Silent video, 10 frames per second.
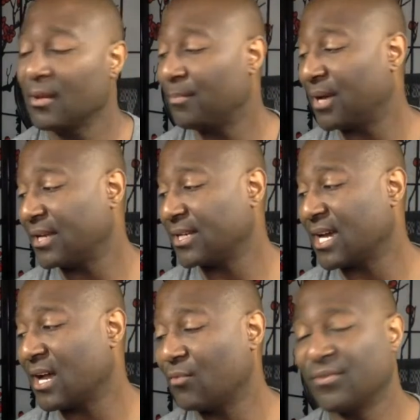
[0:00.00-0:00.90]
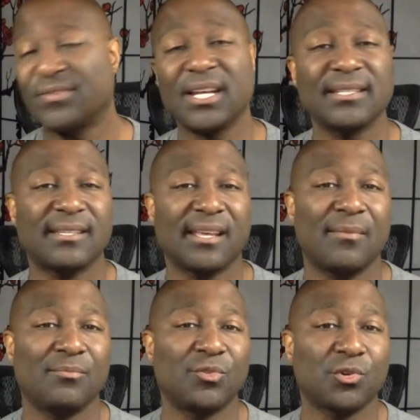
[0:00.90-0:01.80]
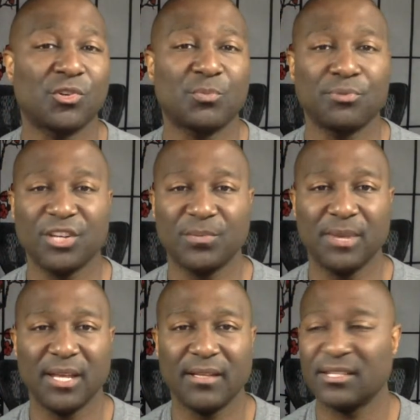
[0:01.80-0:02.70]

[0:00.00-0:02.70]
But uh, we've done some George Bridgman,